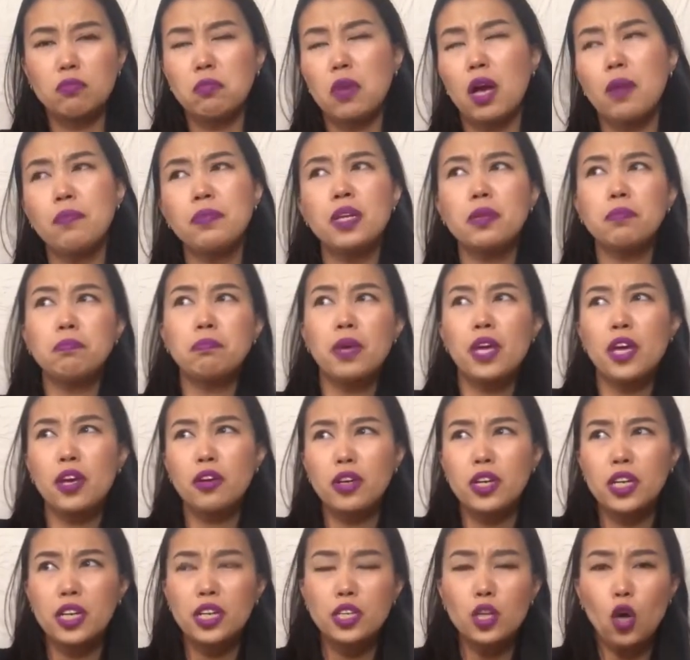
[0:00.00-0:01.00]
I'm not
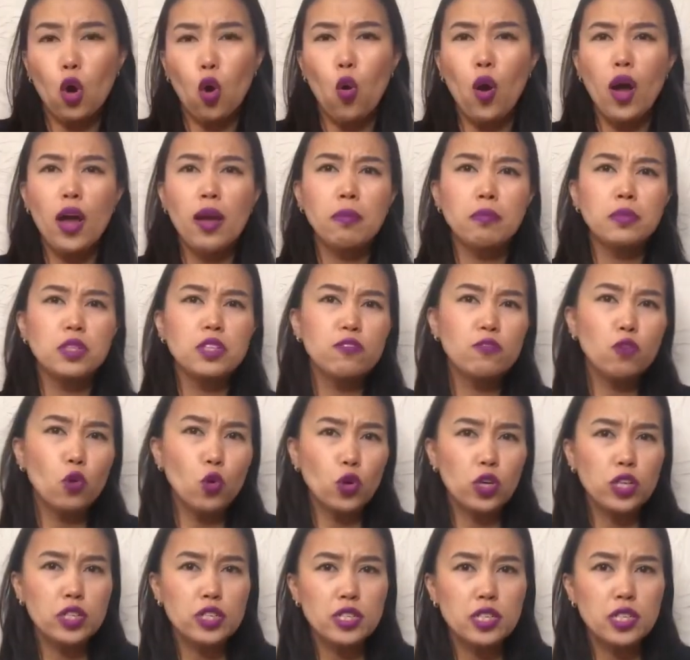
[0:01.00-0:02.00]
married, or I'm
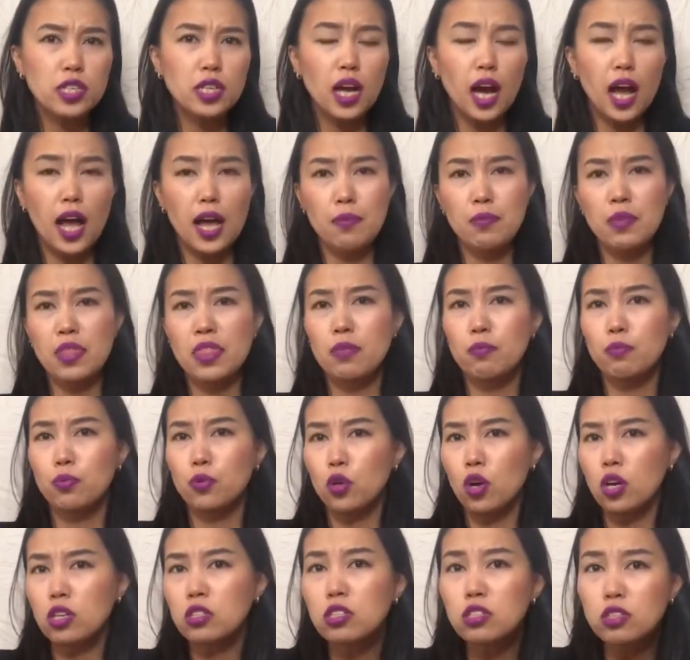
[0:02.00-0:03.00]
divorcing, I'm in the
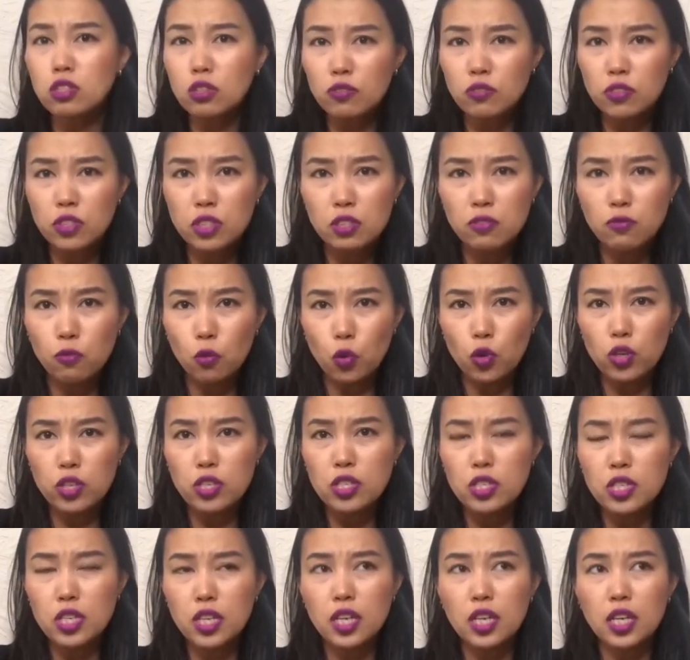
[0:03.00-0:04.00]
process of the
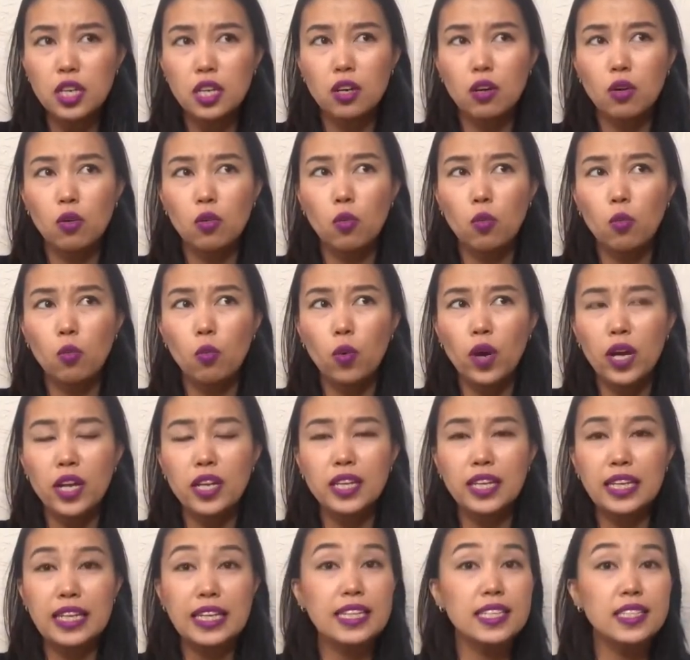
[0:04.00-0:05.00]
divorcing,
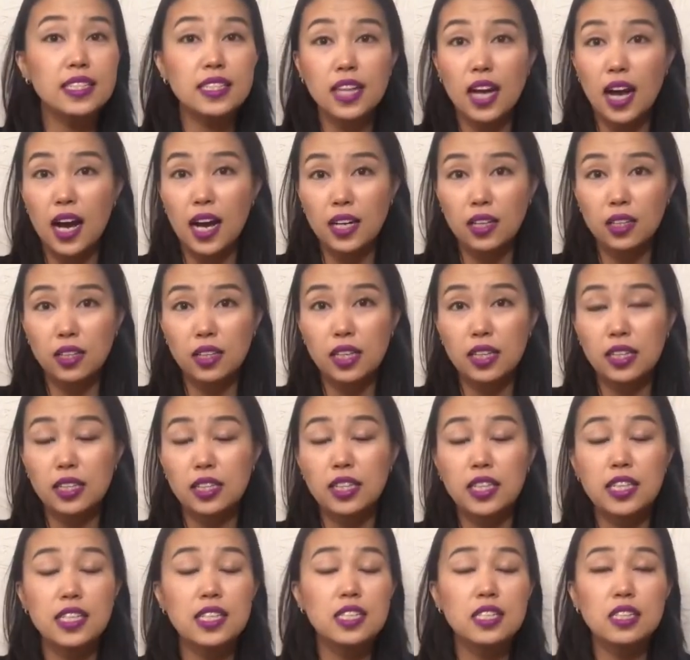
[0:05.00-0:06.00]
when he's not, and
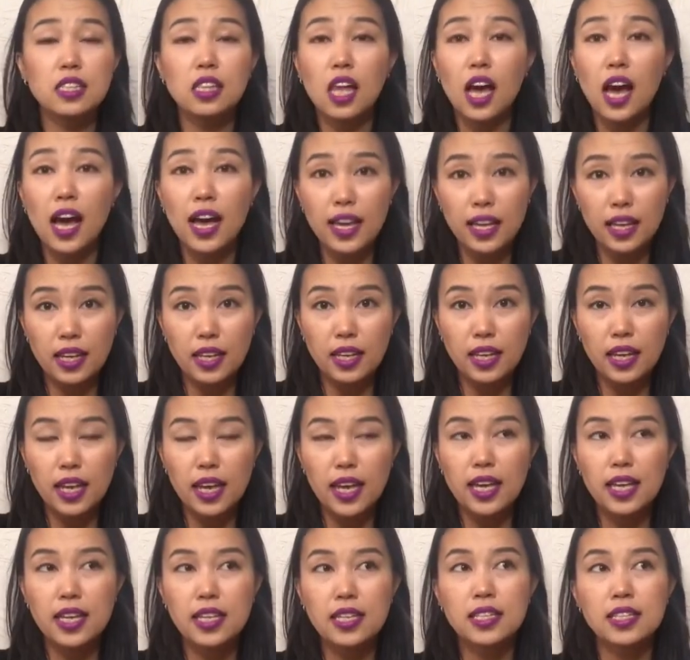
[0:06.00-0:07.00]
he's lying.
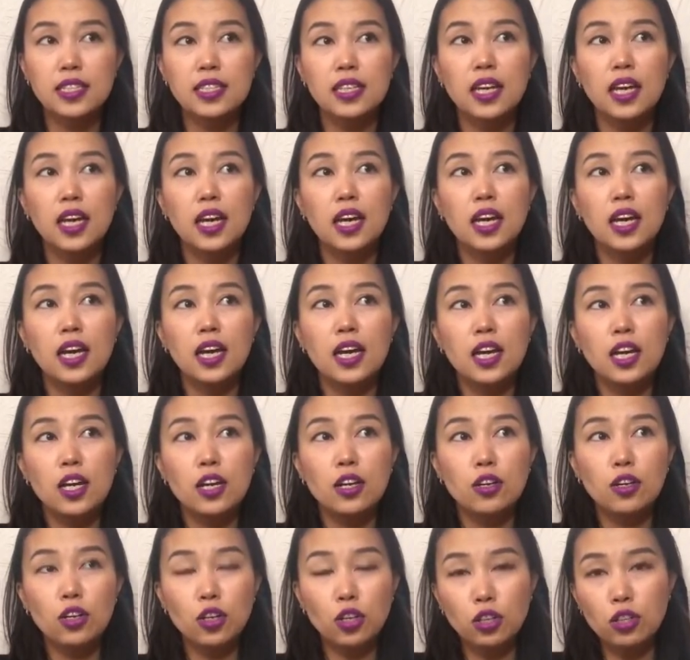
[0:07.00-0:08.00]
And
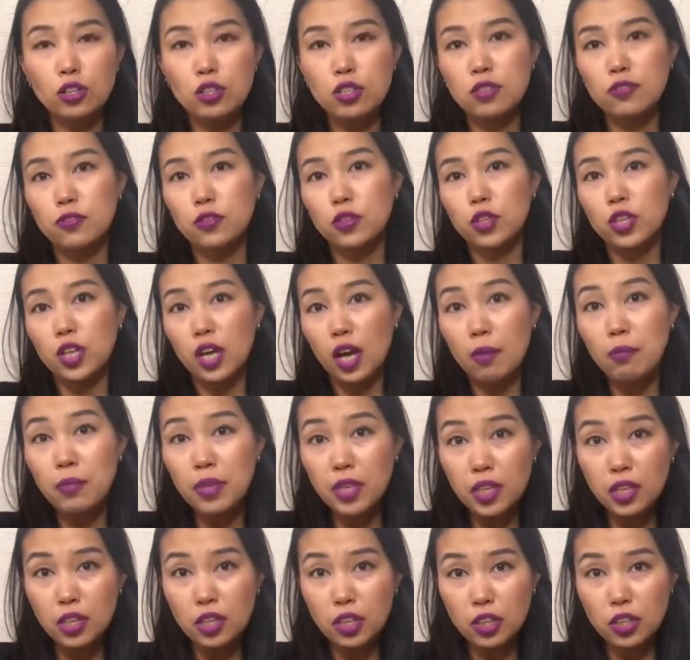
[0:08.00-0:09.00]
girls, if you come
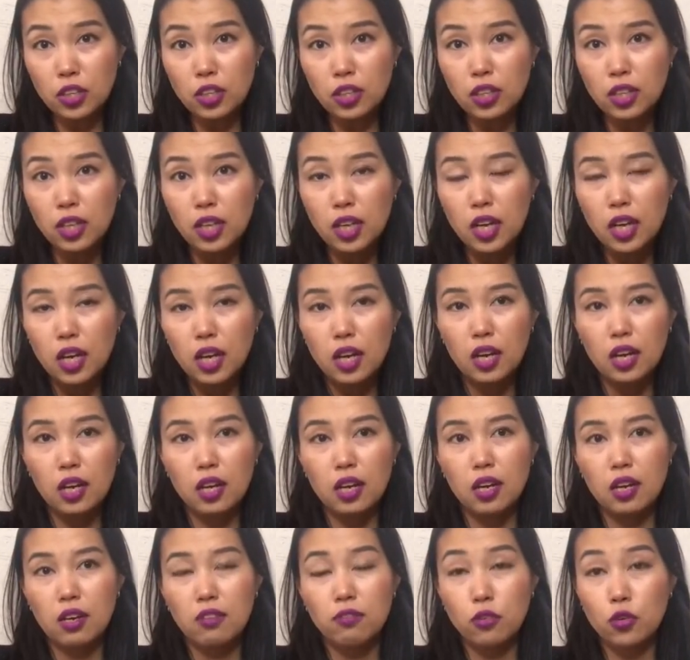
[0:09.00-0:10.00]
here,
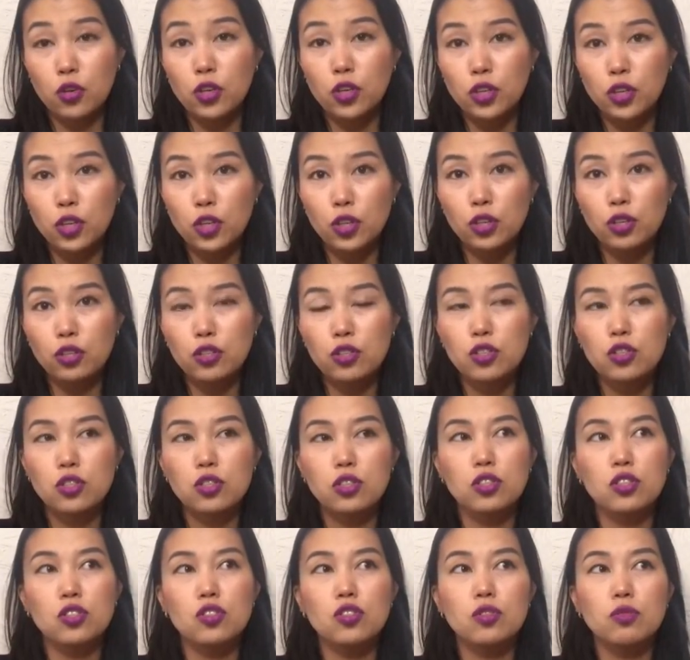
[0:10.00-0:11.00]
foreign girls,
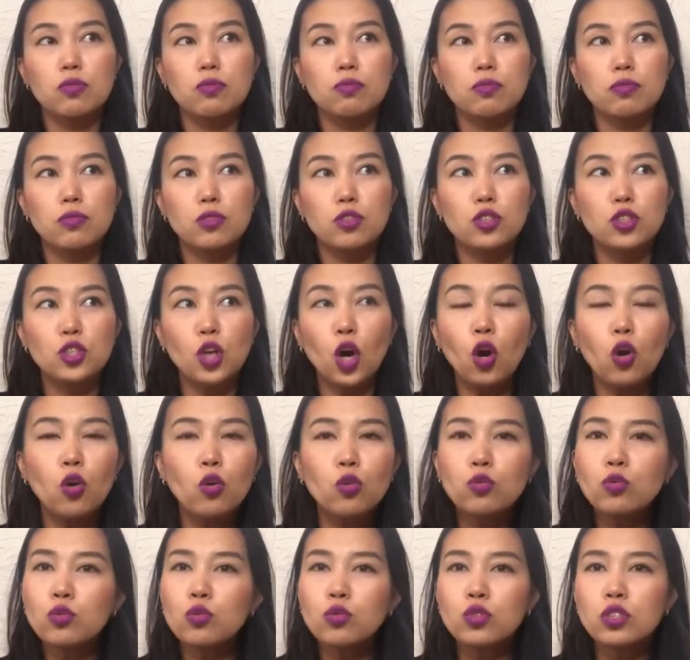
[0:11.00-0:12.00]

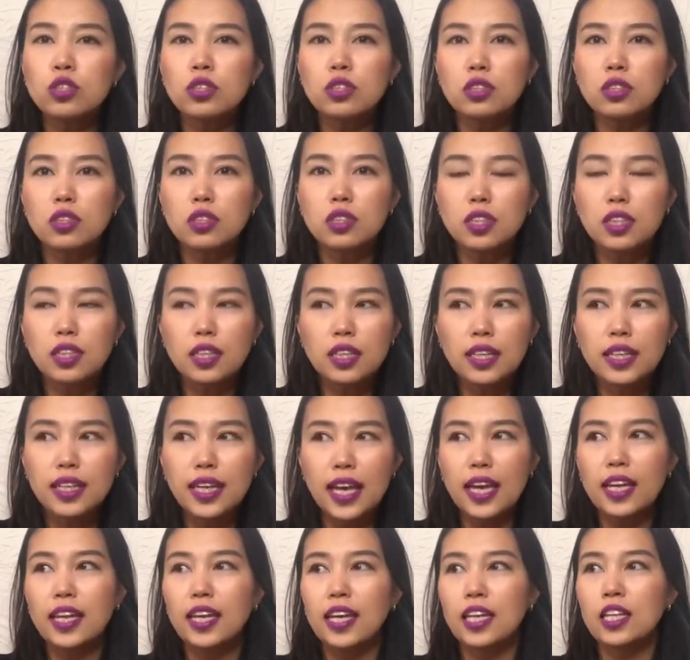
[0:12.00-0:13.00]
don't
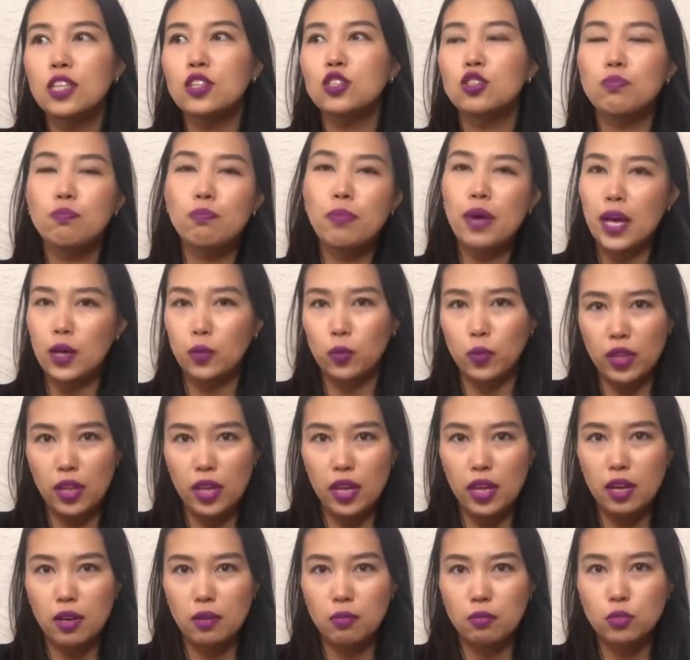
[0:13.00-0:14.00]
get into bed with
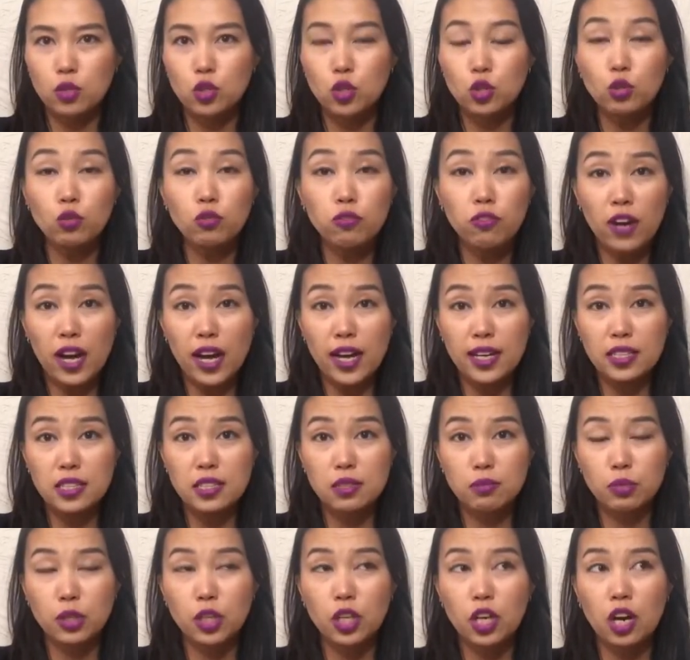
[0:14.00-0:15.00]
him too
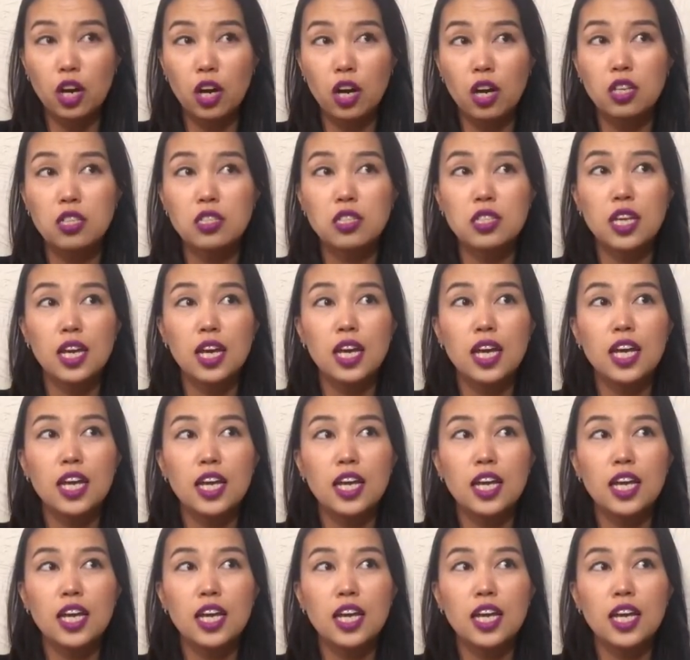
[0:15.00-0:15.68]
fast, because